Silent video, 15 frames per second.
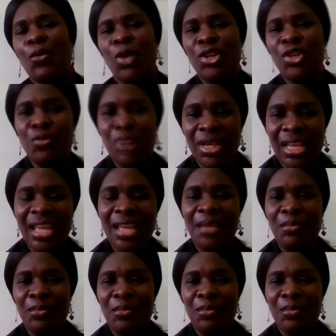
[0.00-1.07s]
when you
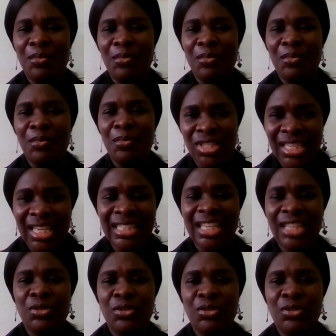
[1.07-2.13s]
became when you
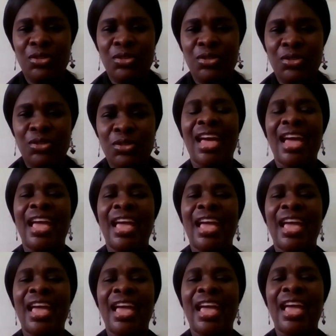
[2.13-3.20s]
consented to each other,
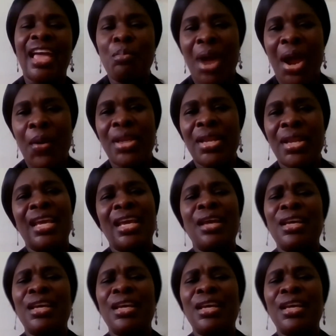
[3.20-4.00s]
and when you married.